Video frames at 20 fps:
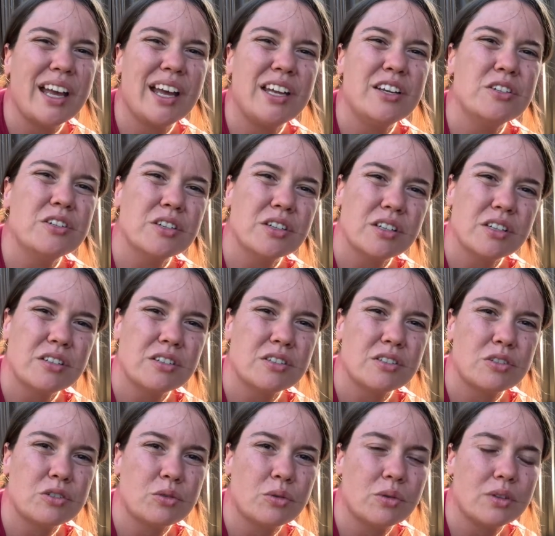and you're going to
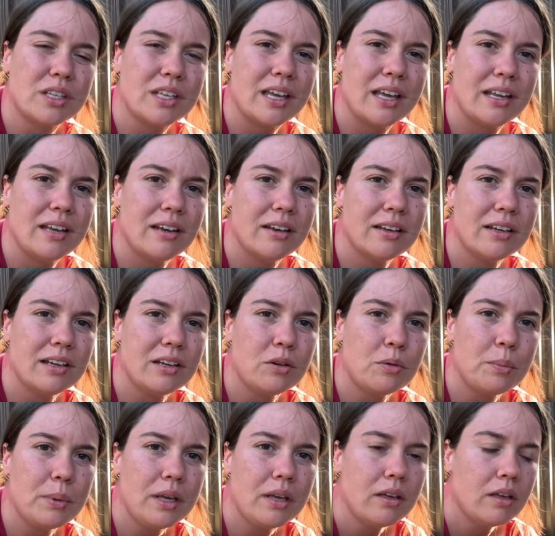distort the end a
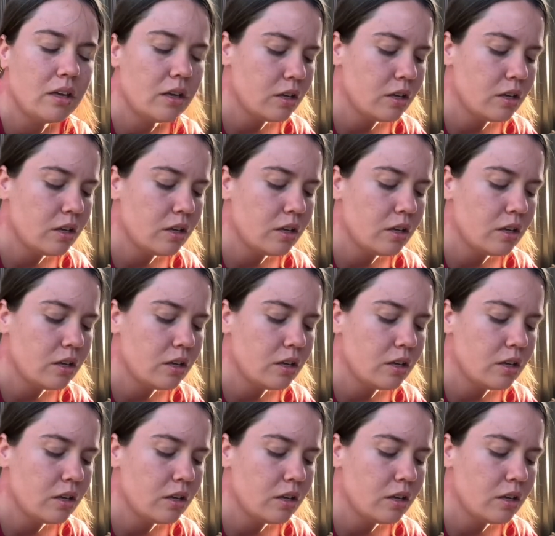little bit.